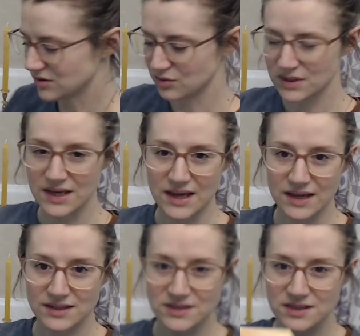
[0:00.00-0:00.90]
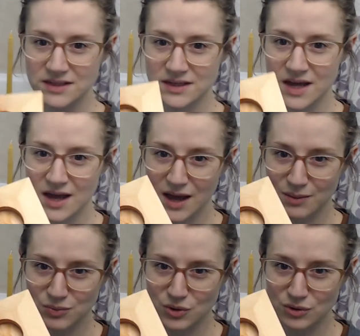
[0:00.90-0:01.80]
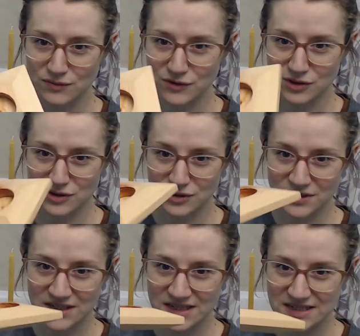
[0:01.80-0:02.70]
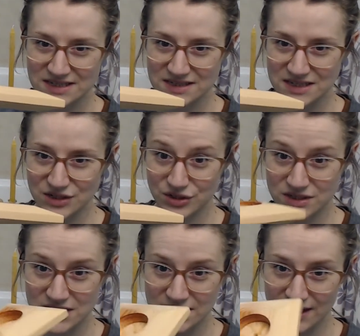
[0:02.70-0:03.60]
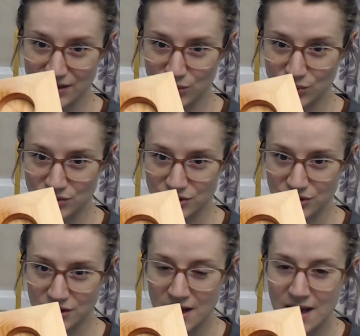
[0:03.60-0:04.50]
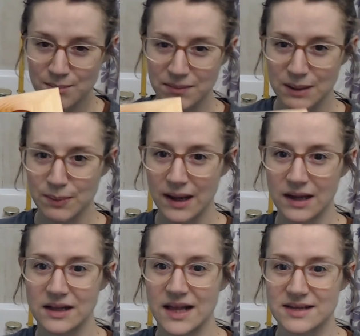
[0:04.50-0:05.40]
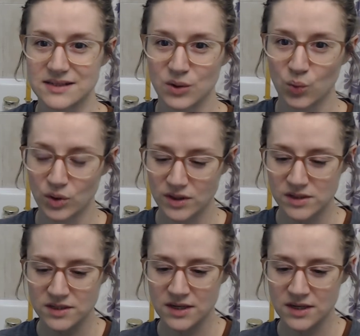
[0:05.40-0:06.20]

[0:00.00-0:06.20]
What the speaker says: get a beautiful cedar tea light holder made by Classic Wood,